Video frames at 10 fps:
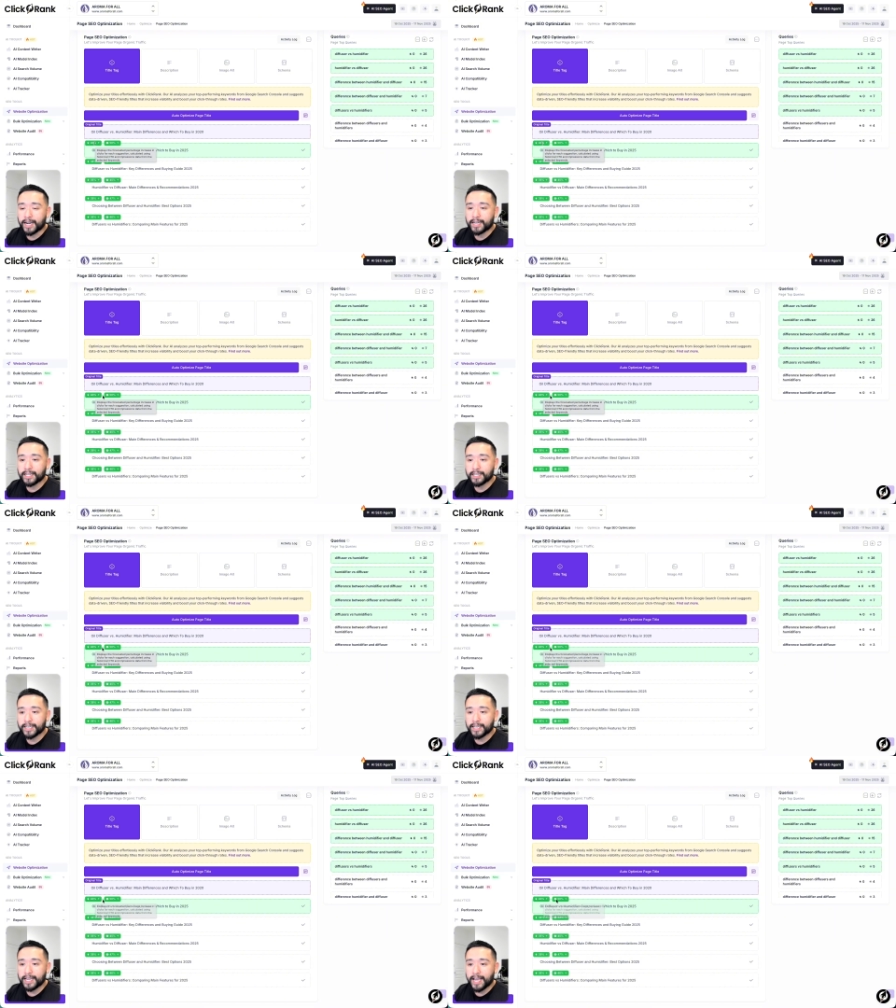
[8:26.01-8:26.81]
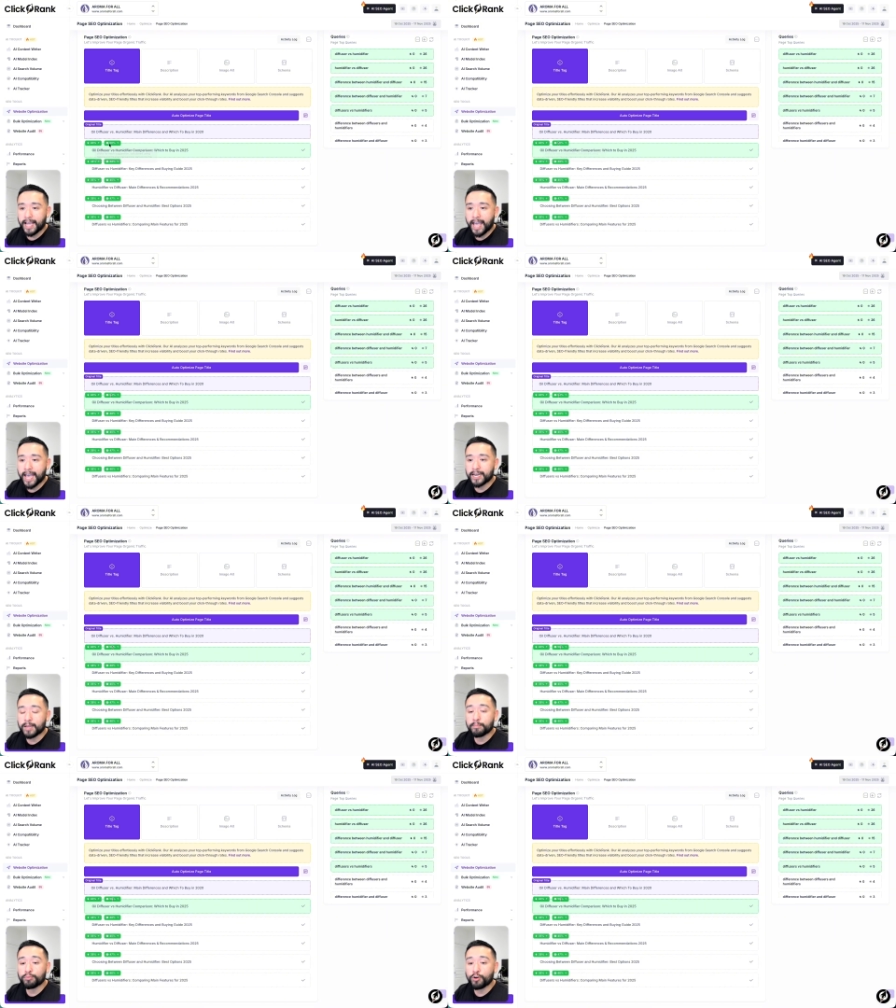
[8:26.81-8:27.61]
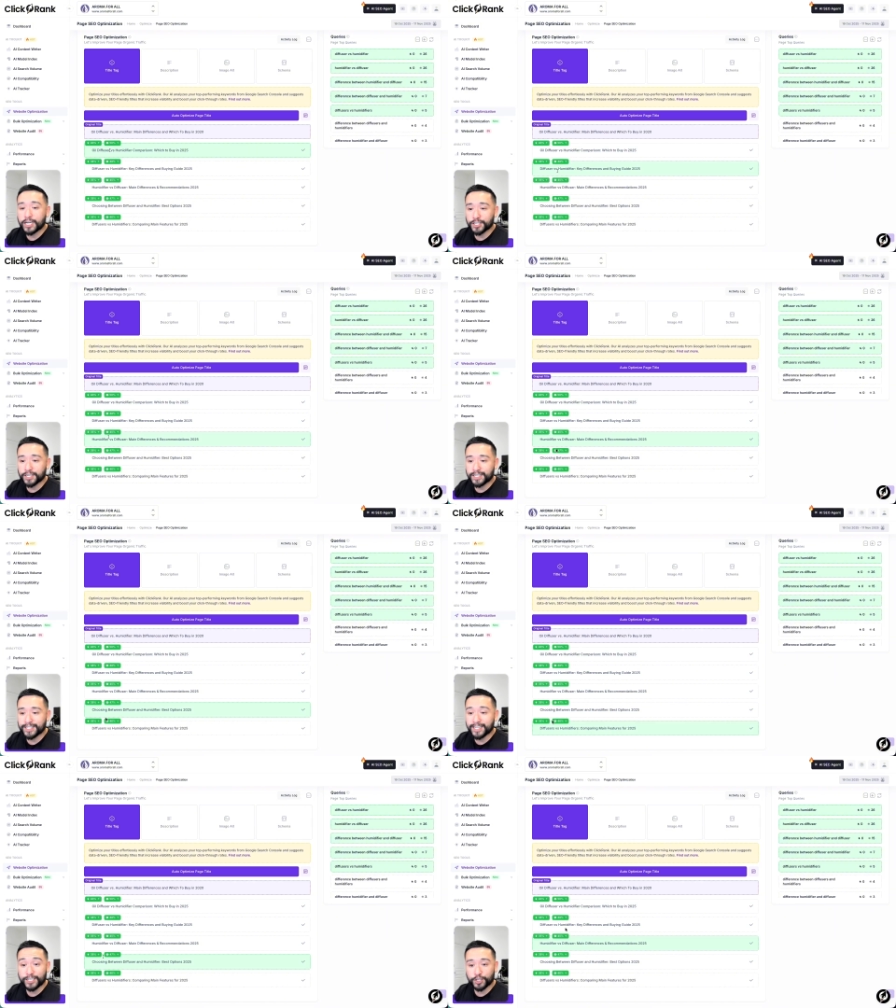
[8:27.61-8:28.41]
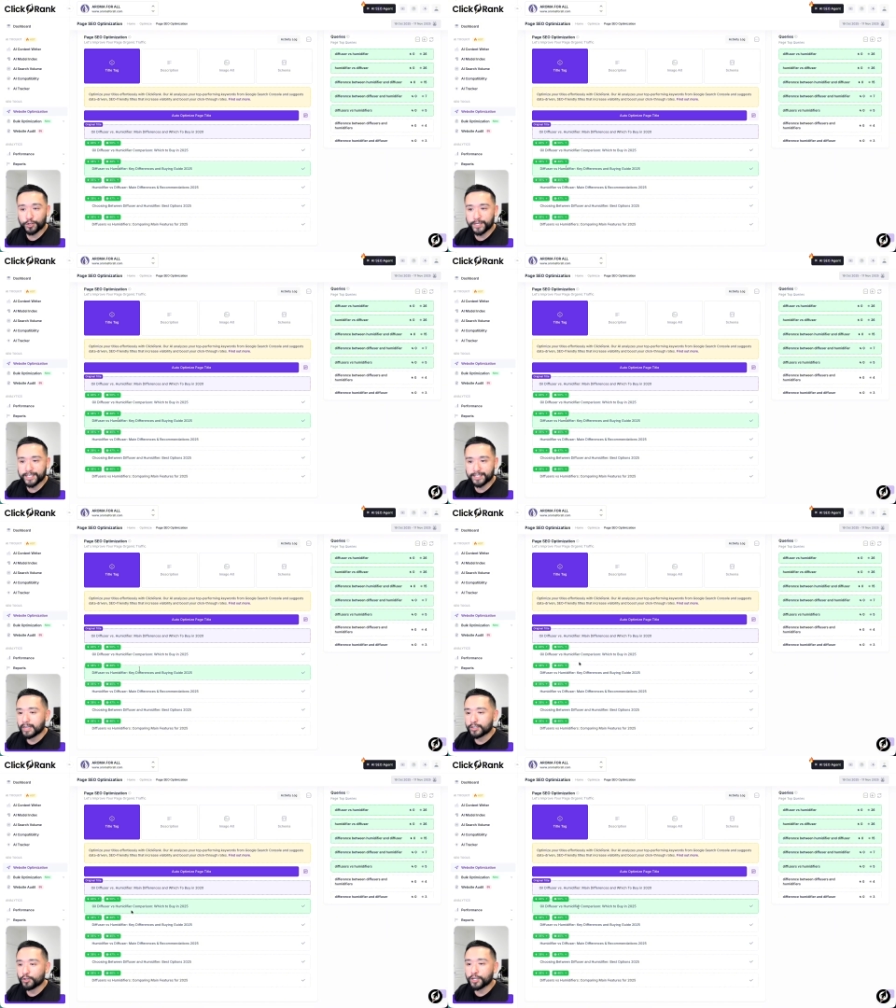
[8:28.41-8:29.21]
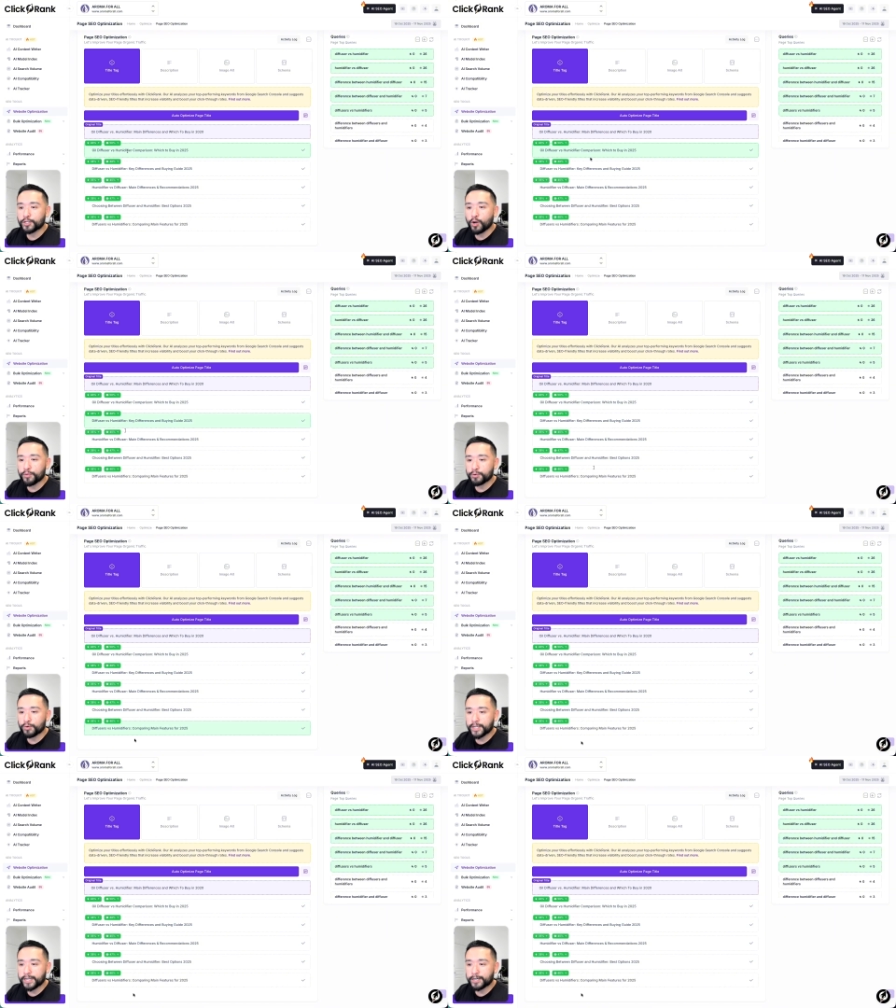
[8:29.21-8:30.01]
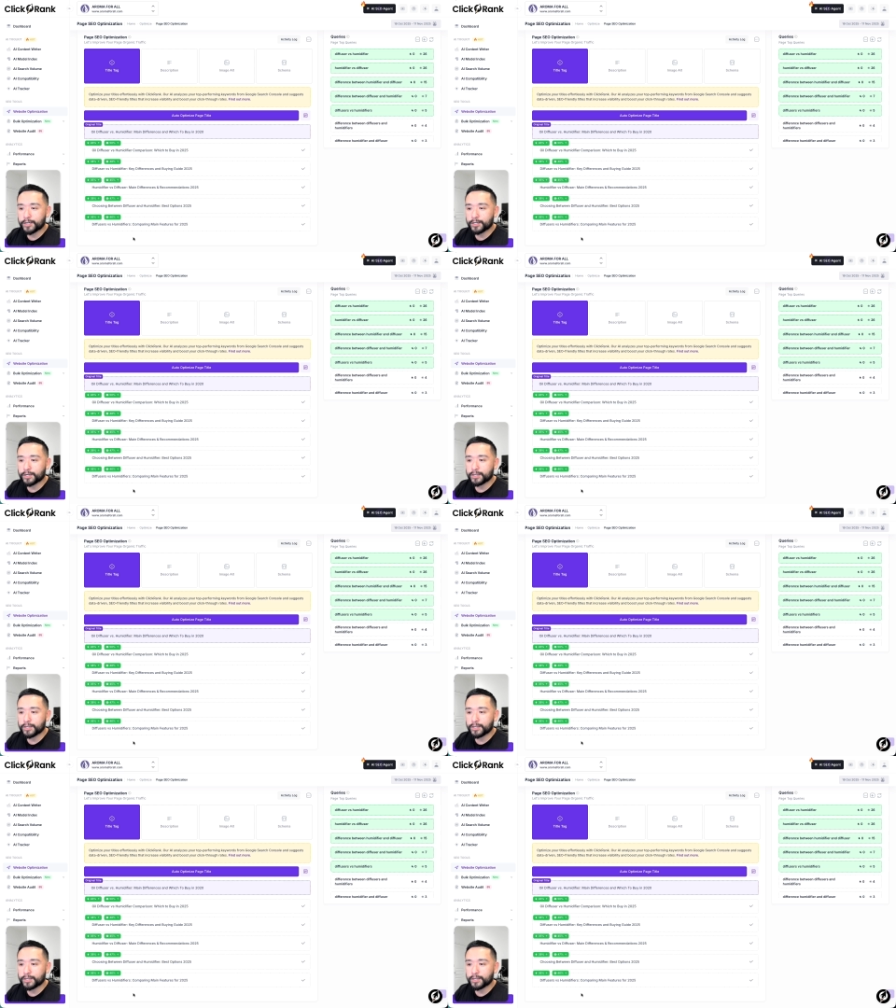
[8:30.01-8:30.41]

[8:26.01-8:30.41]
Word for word: click and impressions increase. So you could go through here,